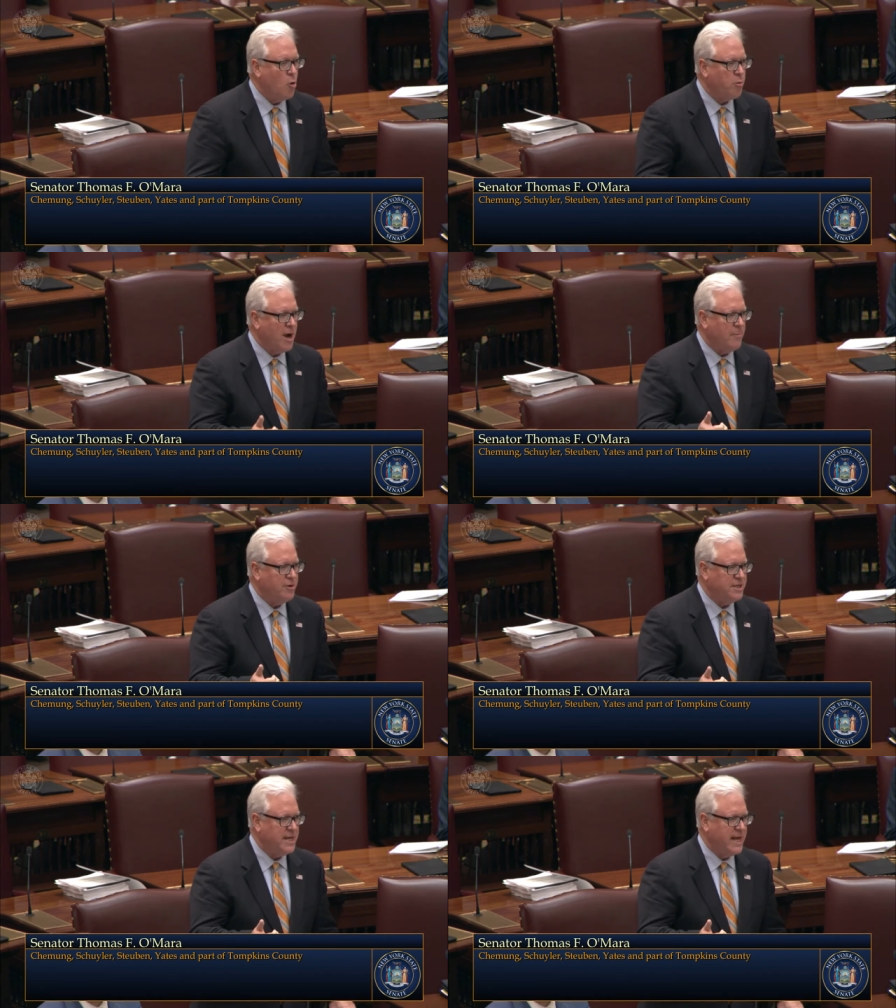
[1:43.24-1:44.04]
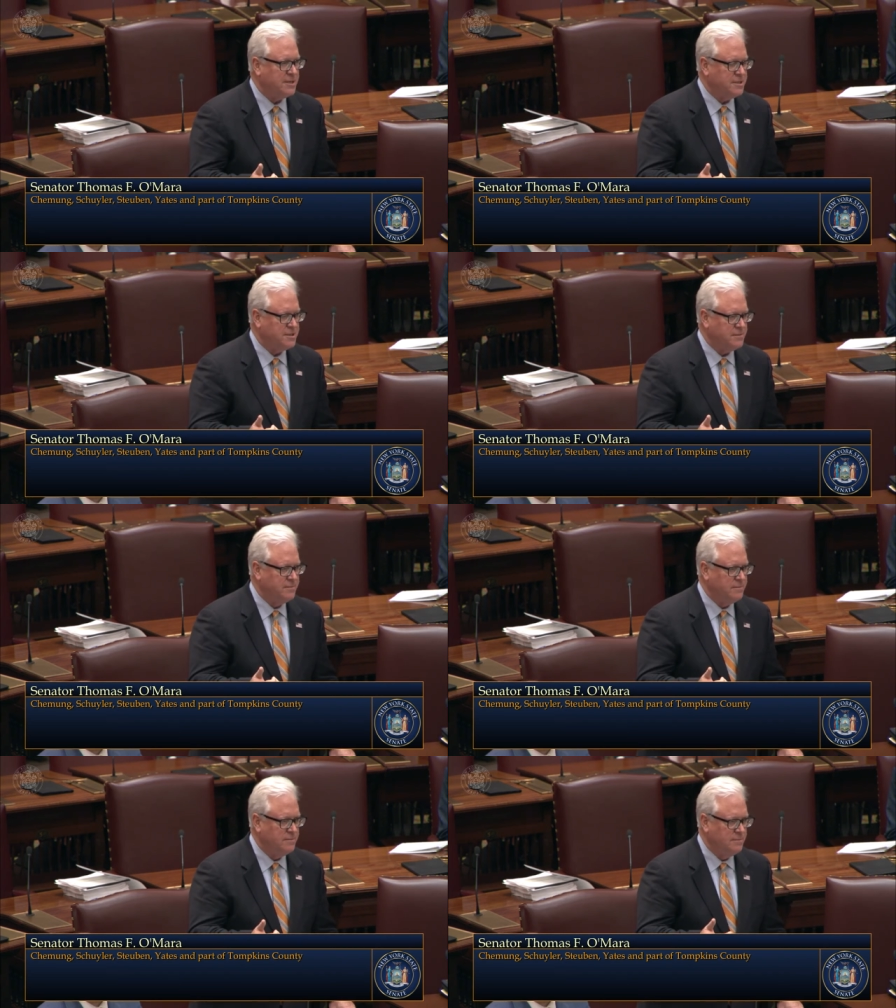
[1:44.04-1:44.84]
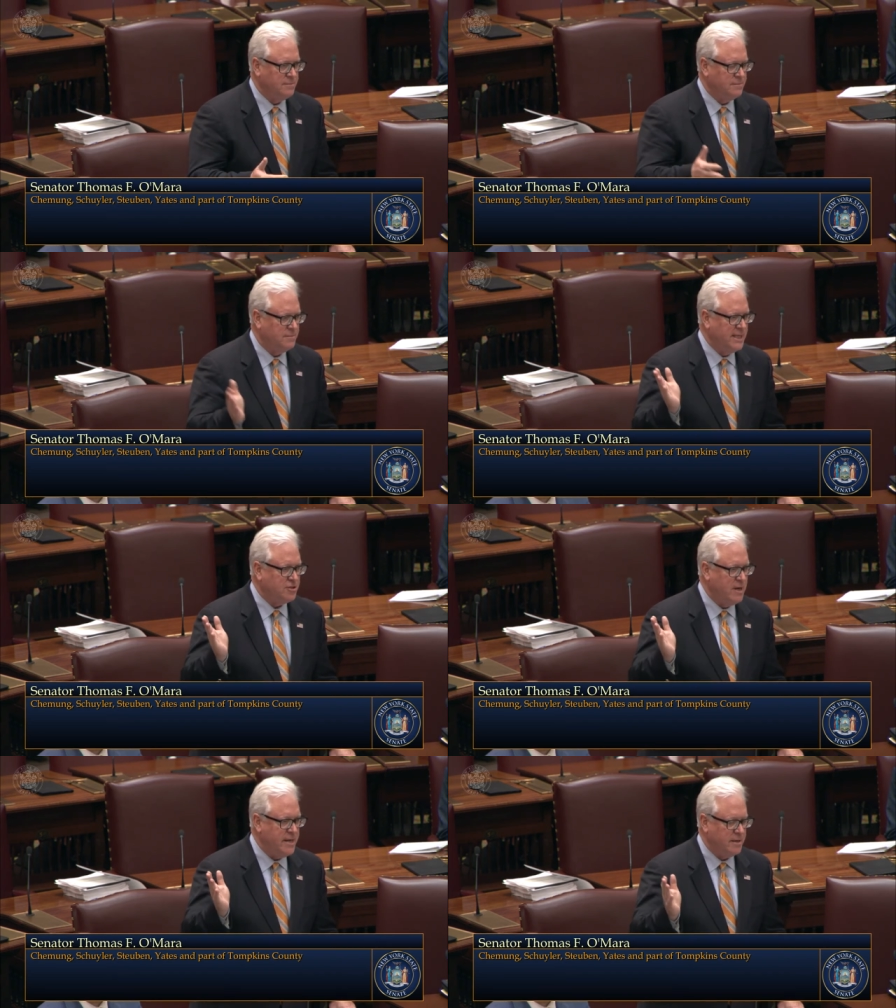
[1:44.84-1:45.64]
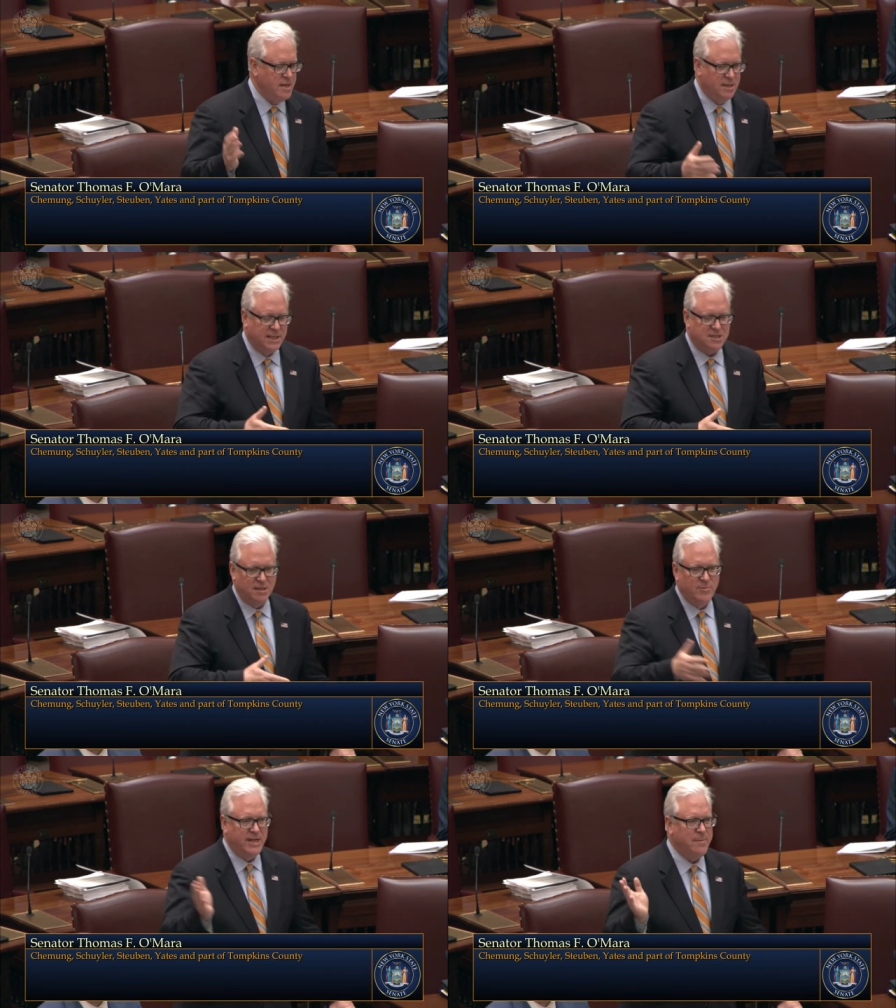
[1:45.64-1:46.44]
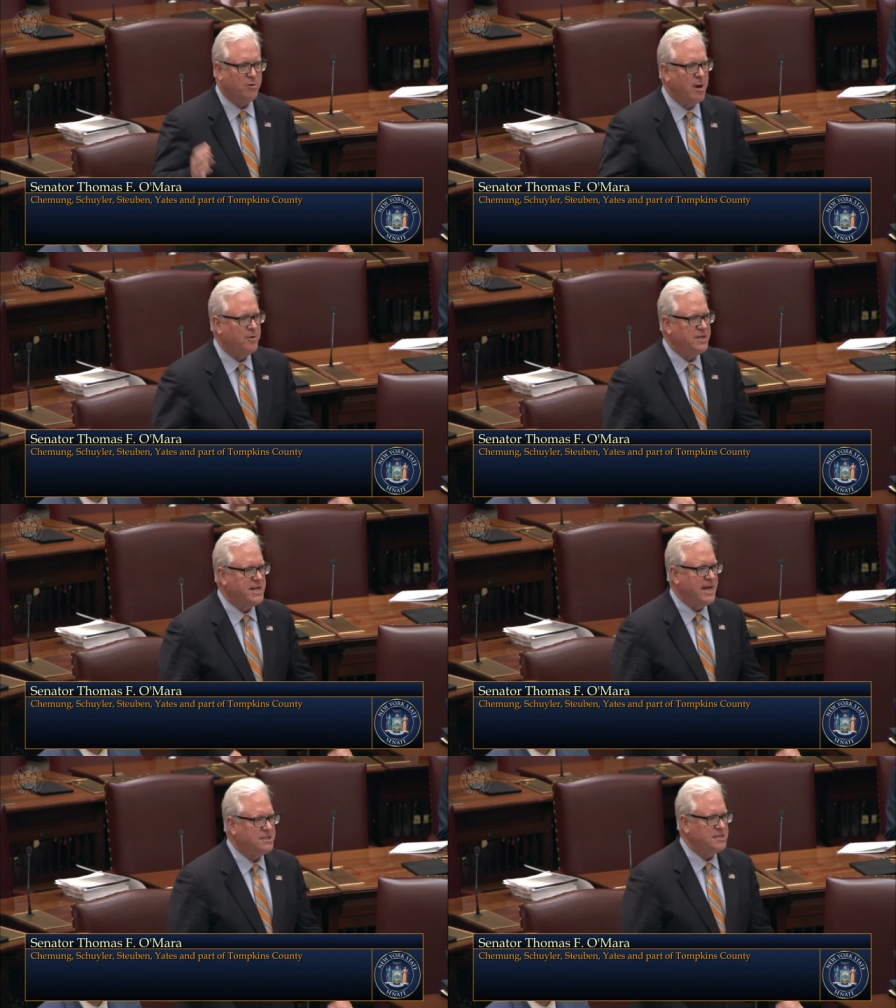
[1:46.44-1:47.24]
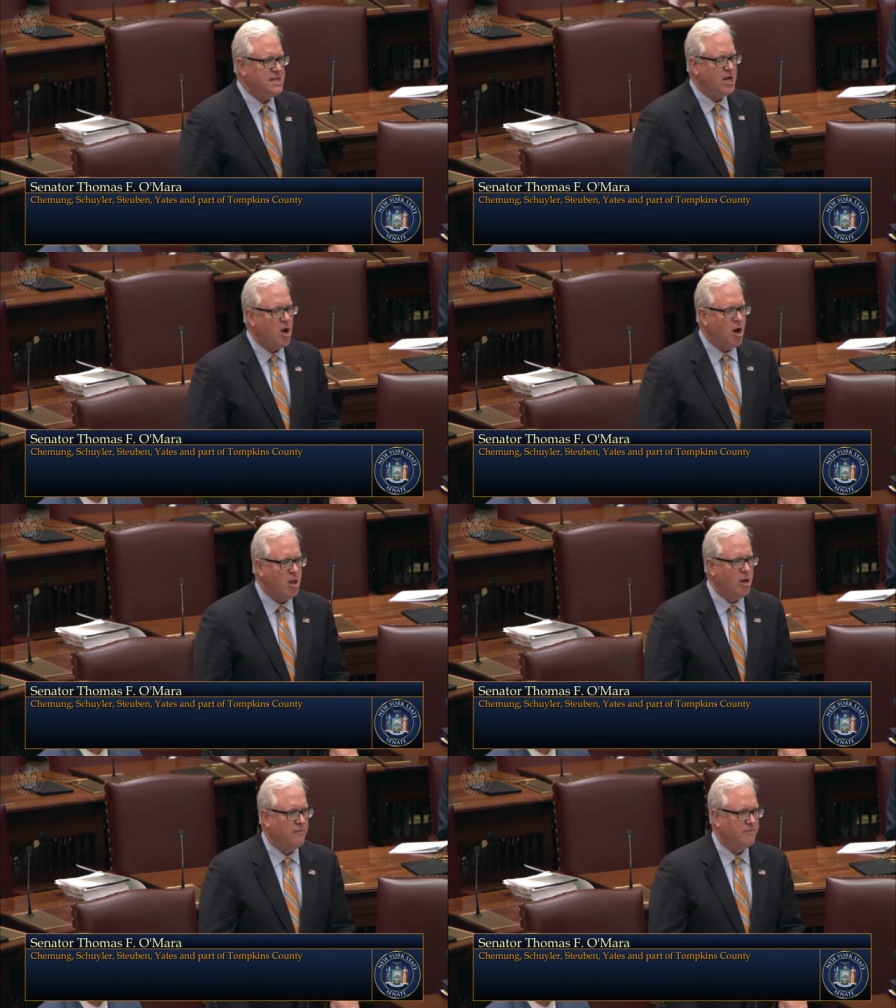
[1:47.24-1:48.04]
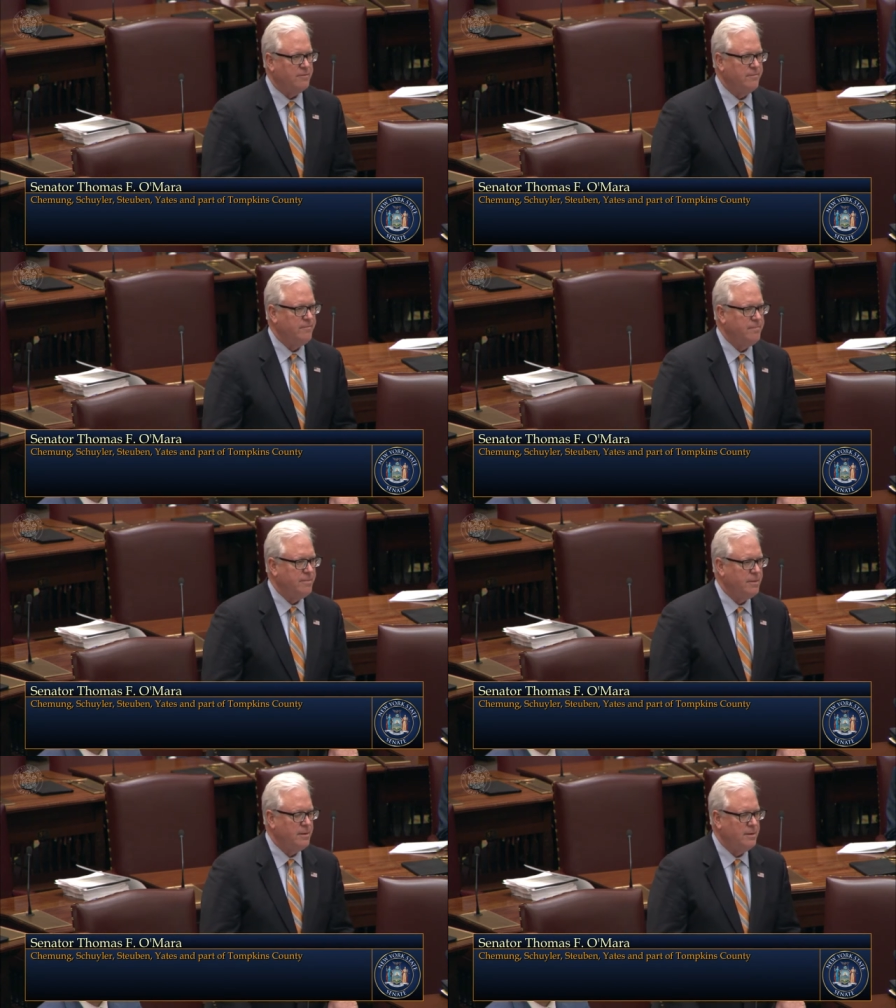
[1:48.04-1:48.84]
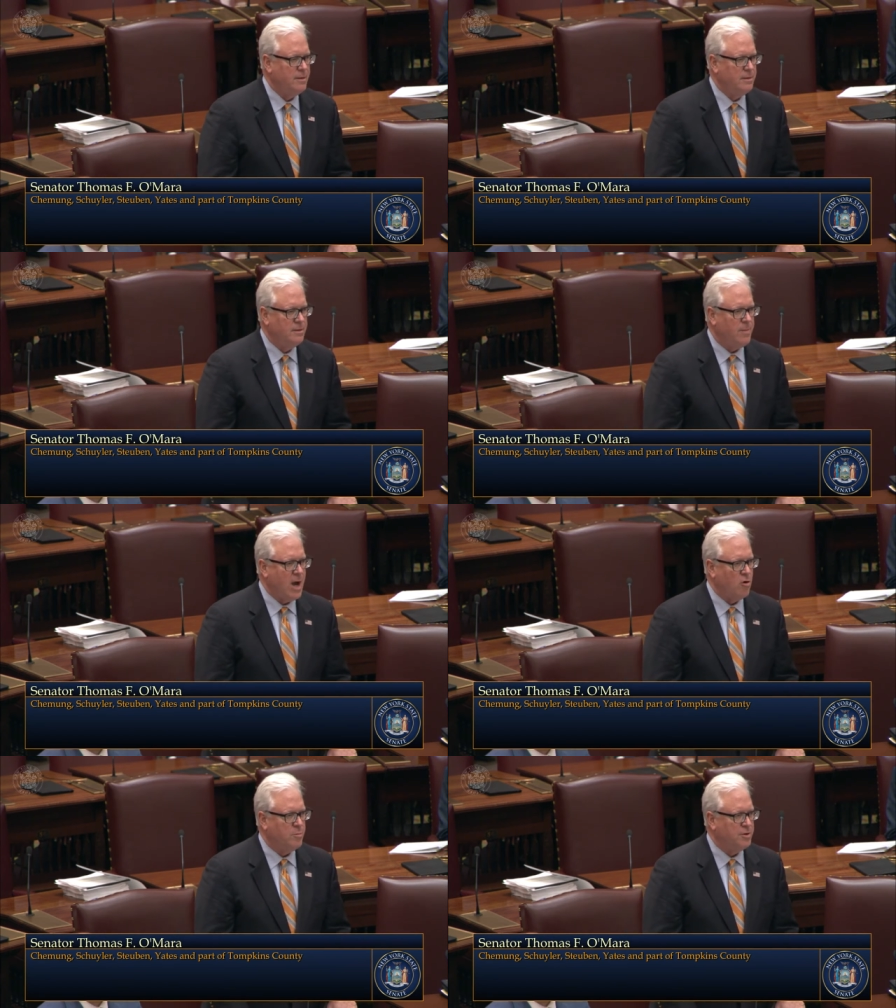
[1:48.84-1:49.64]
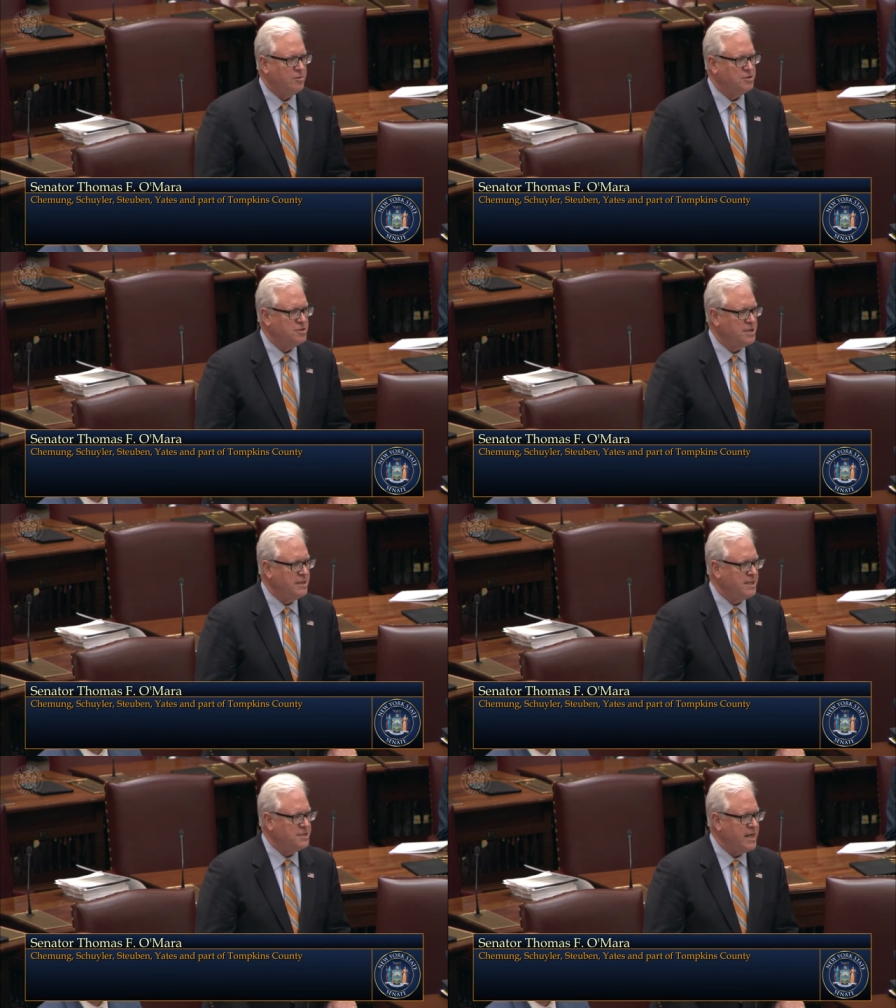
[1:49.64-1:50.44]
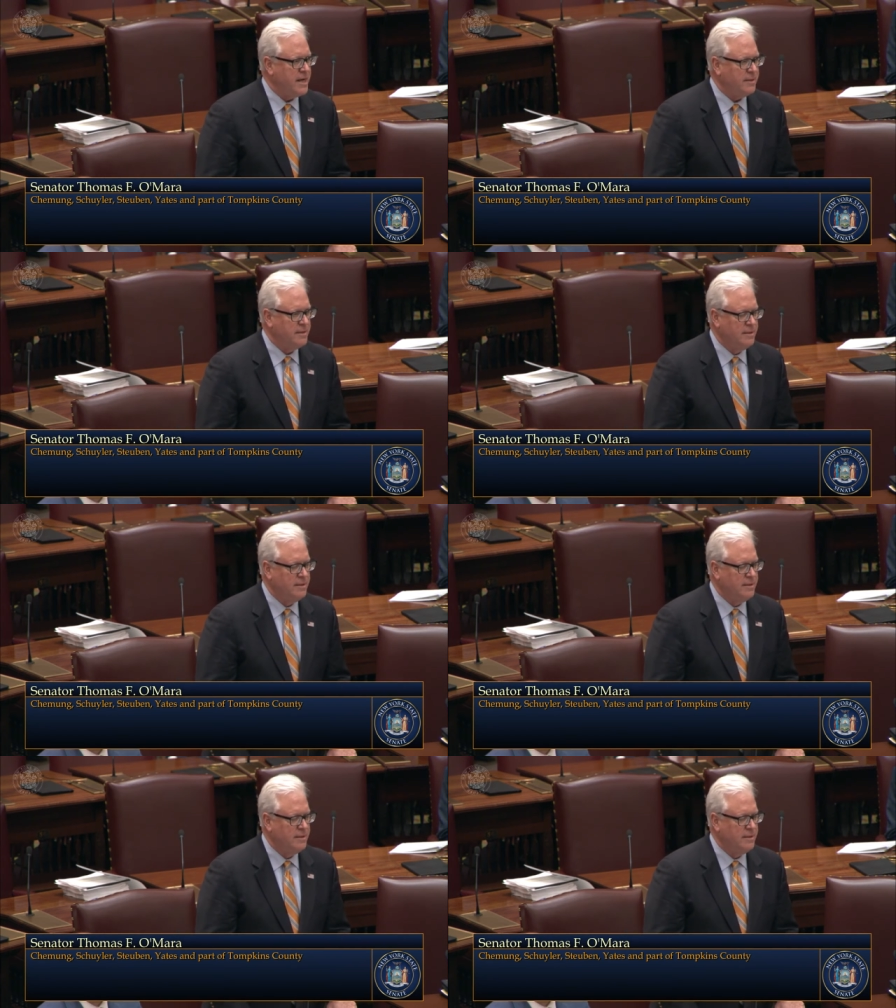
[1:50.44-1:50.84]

property taxes. That's great. Let's eliminate property taxes on all of the power producers in this state.